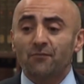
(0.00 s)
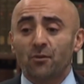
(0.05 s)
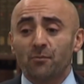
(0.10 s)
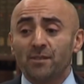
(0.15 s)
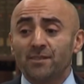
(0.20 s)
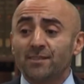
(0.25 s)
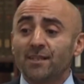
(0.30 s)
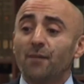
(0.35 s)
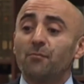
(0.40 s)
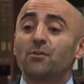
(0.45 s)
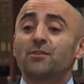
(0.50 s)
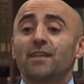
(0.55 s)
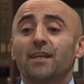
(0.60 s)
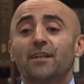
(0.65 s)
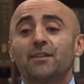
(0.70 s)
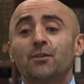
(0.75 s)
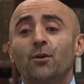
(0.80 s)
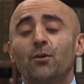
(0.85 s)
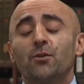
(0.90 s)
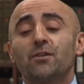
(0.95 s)
from Istanbul's
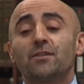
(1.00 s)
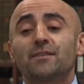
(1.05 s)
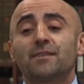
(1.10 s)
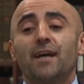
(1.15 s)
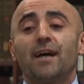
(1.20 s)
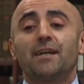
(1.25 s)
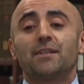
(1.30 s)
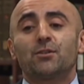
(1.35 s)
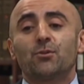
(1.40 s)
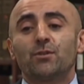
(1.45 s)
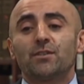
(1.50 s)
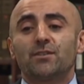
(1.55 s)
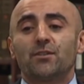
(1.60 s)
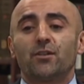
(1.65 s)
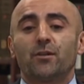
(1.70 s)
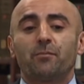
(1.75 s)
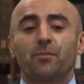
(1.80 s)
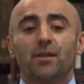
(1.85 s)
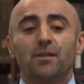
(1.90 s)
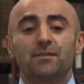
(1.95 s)
Anatolian side to its
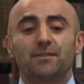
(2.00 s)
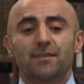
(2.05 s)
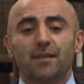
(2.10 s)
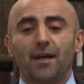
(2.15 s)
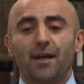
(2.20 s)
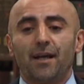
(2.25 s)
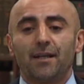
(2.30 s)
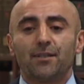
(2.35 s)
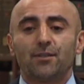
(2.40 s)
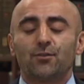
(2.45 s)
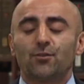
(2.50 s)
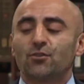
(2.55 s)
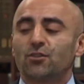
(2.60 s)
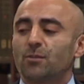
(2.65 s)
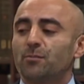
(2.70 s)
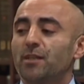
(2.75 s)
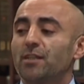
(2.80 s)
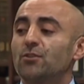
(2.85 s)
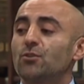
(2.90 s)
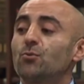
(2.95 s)
European side, it used
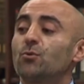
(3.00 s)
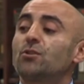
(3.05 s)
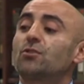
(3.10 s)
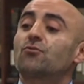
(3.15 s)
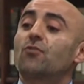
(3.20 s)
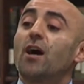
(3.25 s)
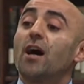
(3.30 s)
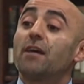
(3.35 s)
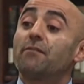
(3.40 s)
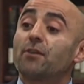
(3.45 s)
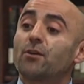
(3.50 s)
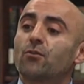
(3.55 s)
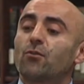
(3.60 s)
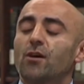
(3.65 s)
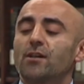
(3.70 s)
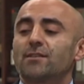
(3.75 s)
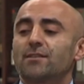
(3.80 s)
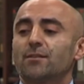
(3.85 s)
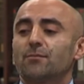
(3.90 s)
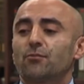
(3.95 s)
to be that you would drive
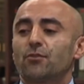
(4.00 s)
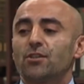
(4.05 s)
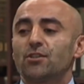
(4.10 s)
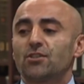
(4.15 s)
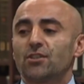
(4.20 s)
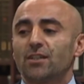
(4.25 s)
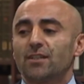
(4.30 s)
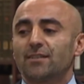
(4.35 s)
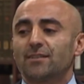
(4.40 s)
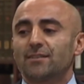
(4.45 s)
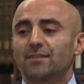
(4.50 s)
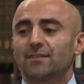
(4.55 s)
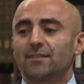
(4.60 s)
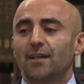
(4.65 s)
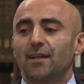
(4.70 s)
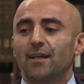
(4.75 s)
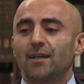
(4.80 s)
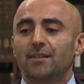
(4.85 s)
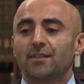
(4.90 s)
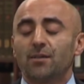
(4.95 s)
across the bridges,
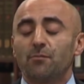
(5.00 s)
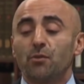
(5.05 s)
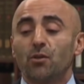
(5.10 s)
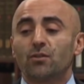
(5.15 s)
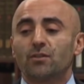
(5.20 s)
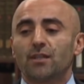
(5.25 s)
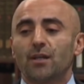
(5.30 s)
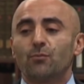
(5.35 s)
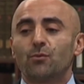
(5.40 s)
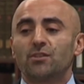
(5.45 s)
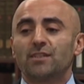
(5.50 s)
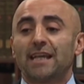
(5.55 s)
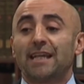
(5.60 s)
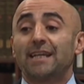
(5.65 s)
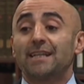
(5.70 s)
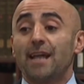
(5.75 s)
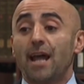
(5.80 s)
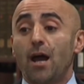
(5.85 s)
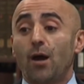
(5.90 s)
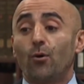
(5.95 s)
uh, commute that would
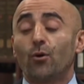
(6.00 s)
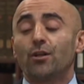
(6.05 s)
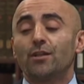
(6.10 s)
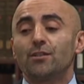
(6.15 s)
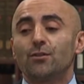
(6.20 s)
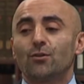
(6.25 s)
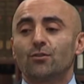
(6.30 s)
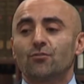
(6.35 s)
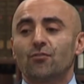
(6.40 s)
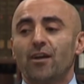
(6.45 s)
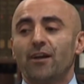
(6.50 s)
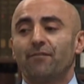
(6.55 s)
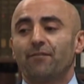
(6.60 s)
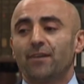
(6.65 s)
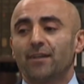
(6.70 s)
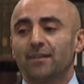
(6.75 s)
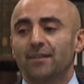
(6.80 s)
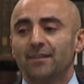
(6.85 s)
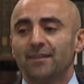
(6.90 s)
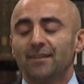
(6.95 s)
take an hour in no
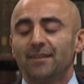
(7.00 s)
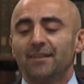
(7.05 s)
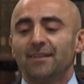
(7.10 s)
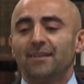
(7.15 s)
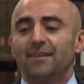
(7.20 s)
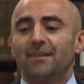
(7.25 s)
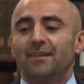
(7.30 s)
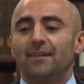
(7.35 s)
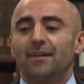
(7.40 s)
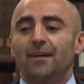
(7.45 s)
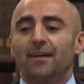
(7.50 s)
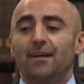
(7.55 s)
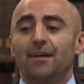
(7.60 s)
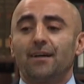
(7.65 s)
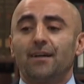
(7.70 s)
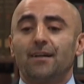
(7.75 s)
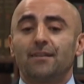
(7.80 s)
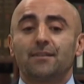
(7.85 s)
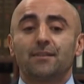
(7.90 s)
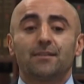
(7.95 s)
traffic.
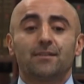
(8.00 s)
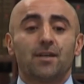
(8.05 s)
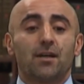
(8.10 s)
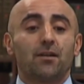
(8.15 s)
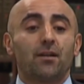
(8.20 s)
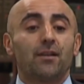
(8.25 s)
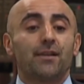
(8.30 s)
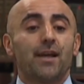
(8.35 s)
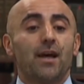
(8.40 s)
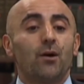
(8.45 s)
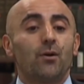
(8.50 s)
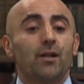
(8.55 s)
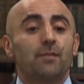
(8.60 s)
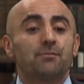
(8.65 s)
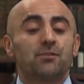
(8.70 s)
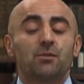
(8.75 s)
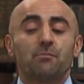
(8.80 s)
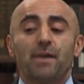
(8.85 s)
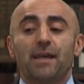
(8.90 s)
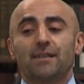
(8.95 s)
Uh, the tunnel now
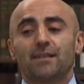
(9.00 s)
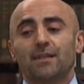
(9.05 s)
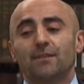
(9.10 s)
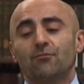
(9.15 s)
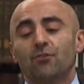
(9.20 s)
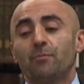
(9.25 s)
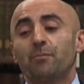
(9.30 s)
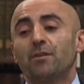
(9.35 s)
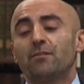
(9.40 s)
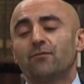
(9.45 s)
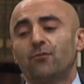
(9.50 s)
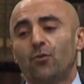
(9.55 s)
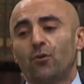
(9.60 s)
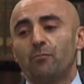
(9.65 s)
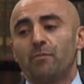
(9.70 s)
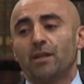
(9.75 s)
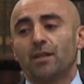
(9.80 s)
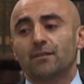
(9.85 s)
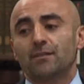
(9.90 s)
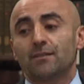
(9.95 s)
helps you make that trip in
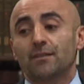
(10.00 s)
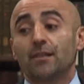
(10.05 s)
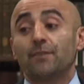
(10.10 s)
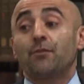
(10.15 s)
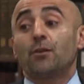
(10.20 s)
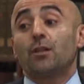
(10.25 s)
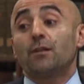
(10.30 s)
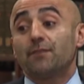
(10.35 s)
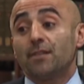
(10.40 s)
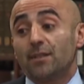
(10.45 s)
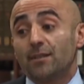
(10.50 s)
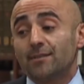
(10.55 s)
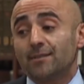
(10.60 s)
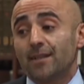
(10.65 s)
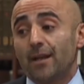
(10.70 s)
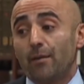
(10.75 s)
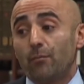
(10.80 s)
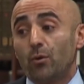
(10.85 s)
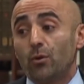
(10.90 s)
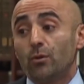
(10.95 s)
four minutes. If you lived in
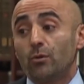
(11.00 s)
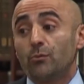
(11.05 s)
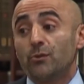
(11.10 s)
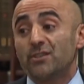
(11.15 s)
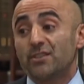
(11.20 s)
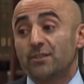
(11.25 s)
Istanbul,